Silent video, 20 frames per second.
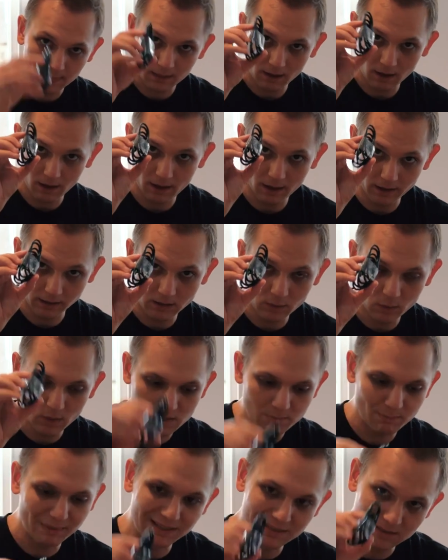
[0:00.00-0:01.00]

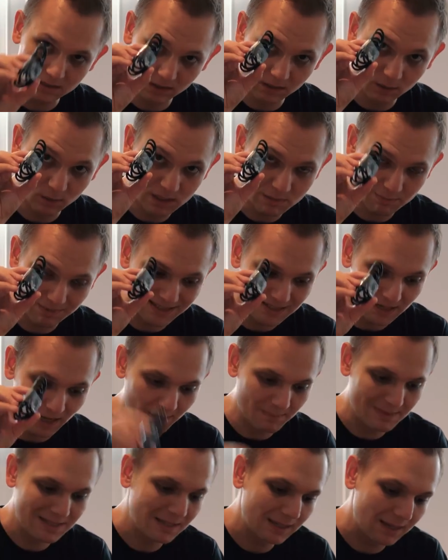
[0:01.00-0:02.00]
USB to USB
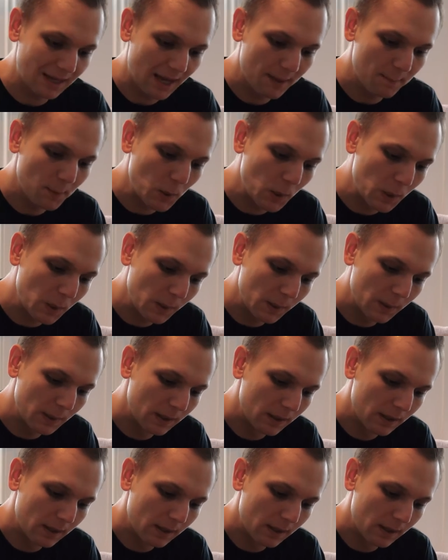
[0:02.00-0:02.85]
Type C cable,